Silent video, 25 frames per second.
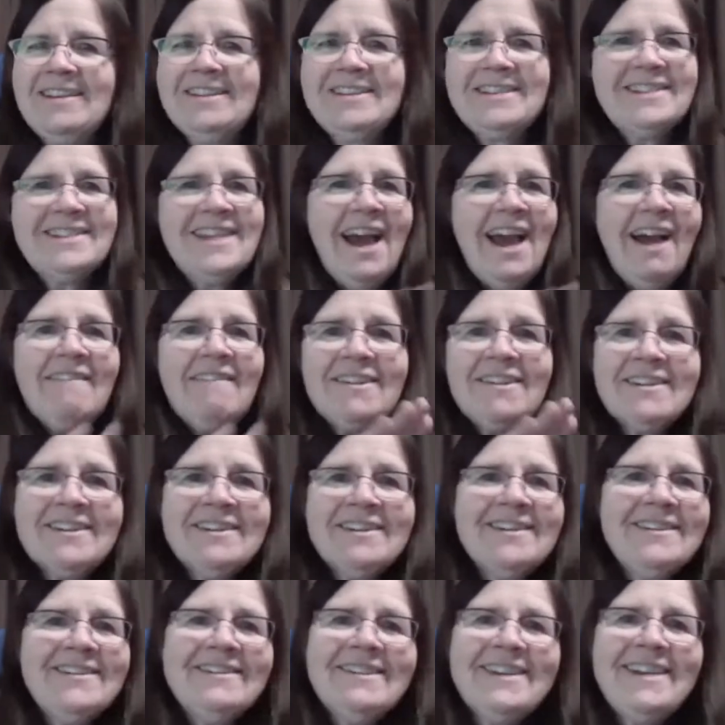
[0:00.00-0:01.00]
is never
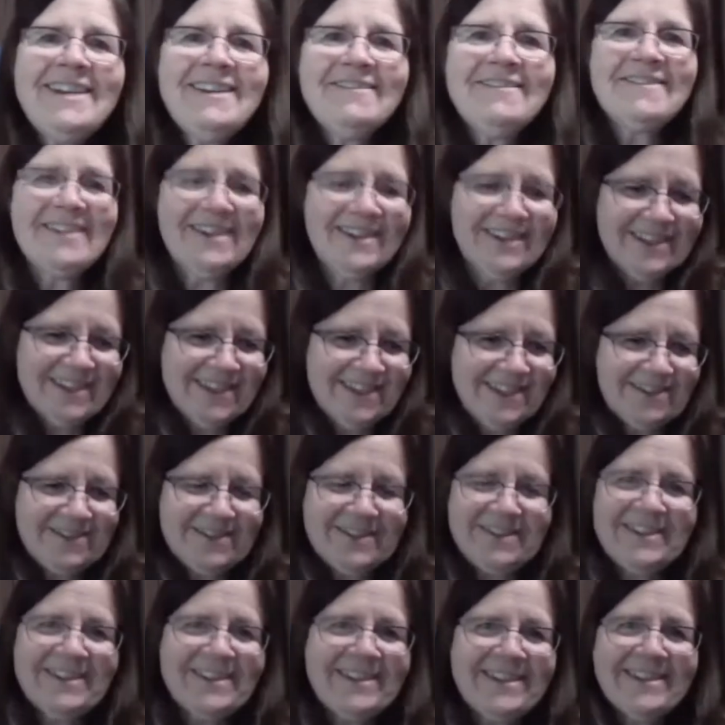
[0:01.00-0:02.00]
going to leave this
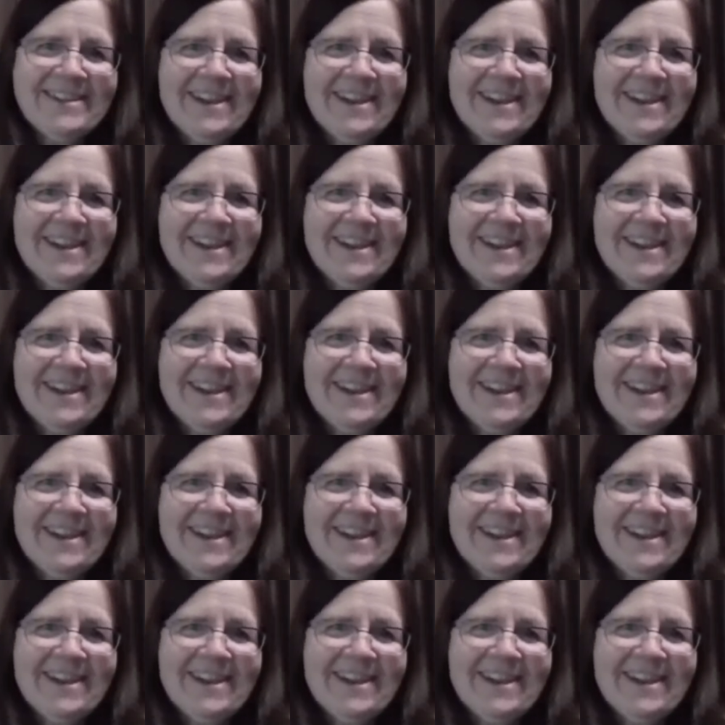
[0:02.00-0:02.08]
series.